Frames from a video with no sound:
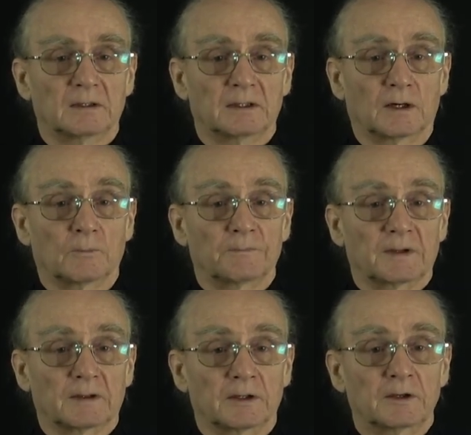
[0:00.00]
Now,
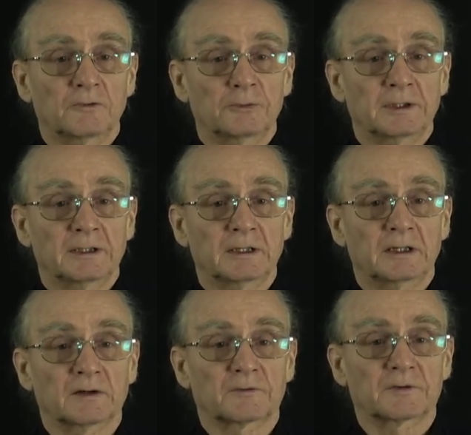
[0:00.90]
if we
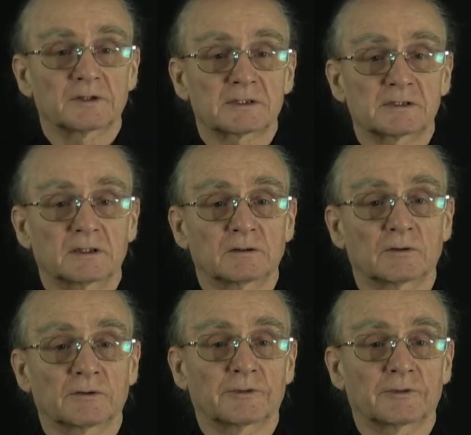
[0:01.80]
have this singular